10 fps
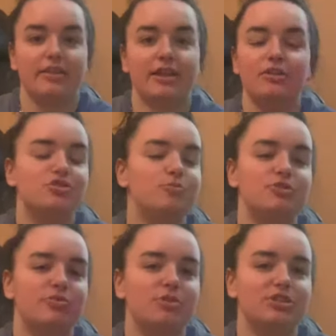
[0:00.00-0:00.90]
Thank you so much
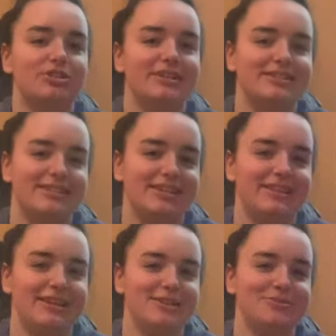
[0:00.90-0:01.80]
for watching and I'll see you in the
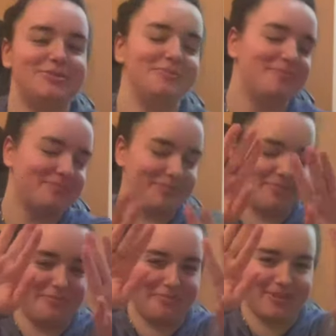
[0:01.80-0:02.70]
next one.
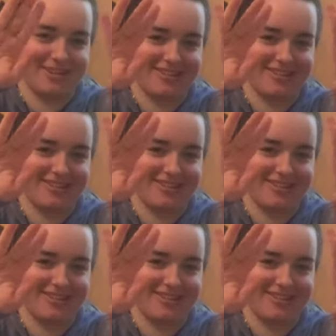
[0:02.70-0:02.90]
Bye.